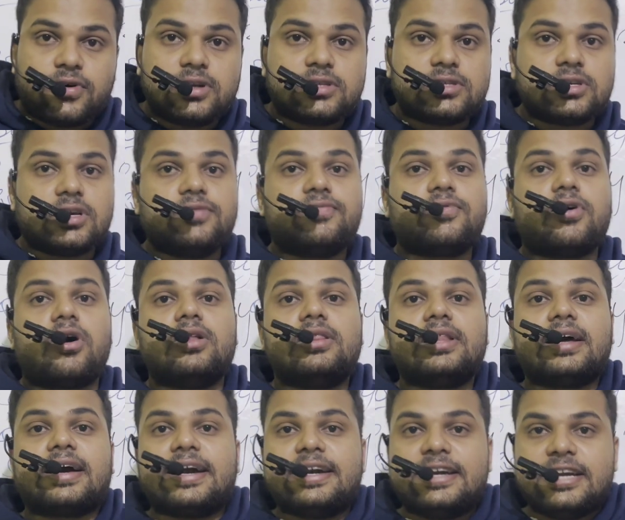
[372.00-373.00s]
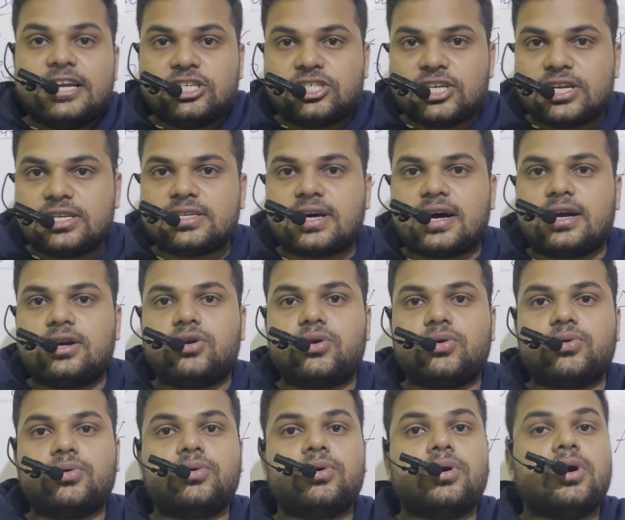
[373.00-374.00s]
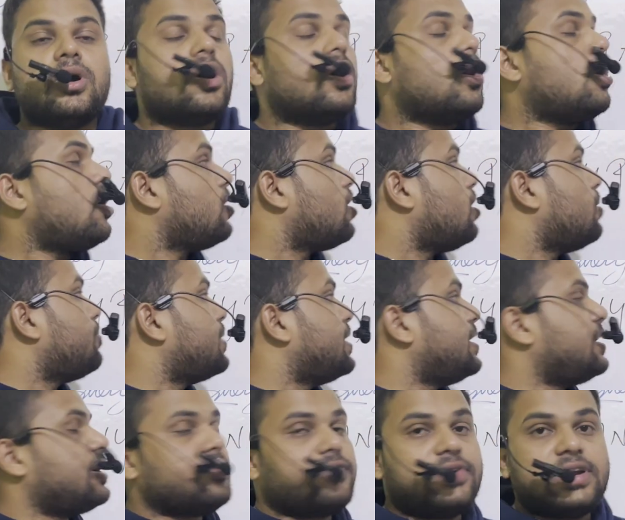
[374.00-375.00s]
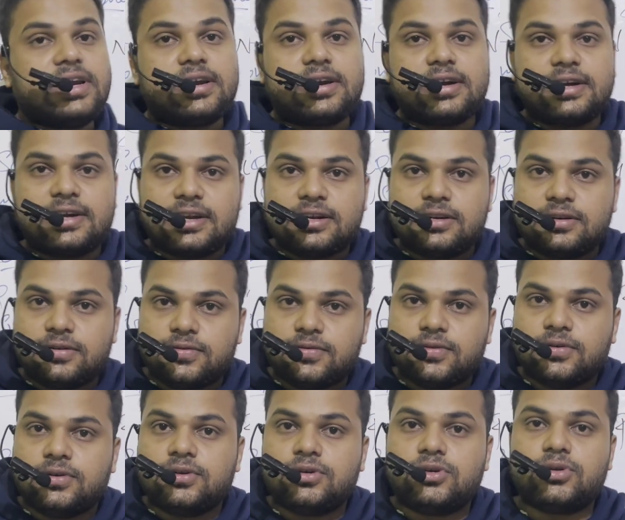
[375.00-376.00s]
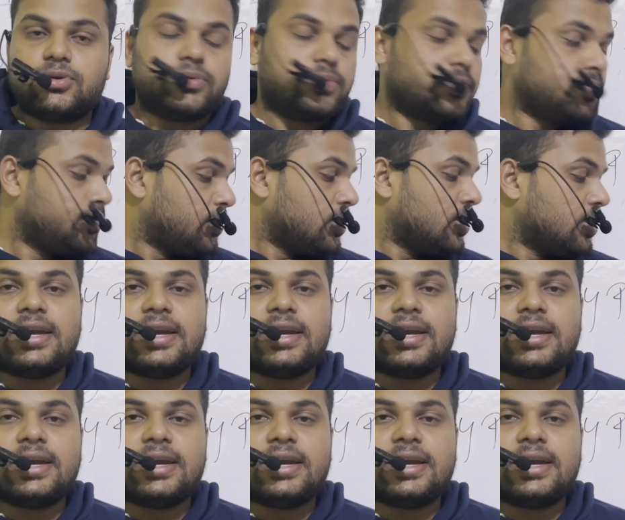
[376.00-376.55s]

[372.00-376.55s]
false. If all the conditions are true, all operator will return true.